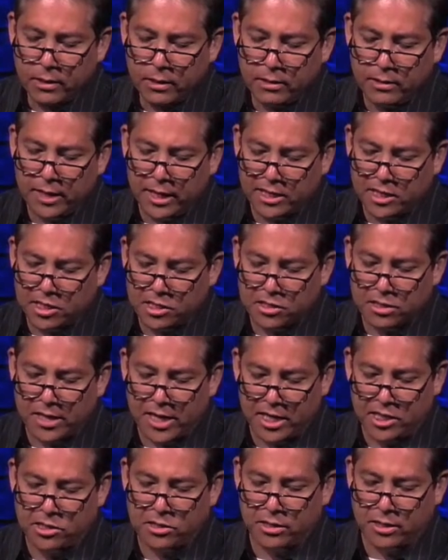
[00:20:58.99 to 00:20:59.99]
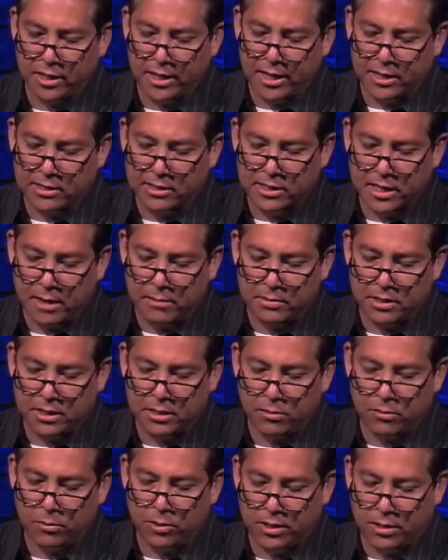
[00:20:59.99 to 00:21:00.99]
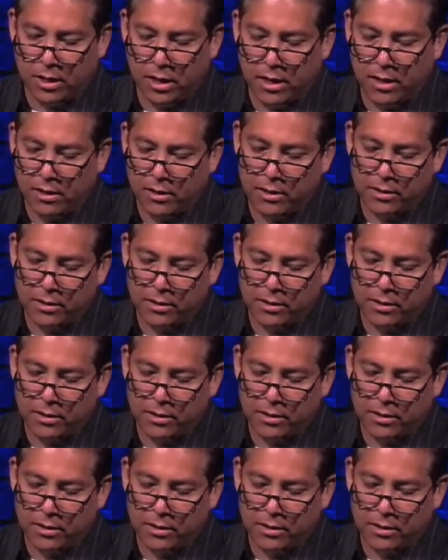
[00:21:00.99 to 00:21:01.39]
legislation against same, uh,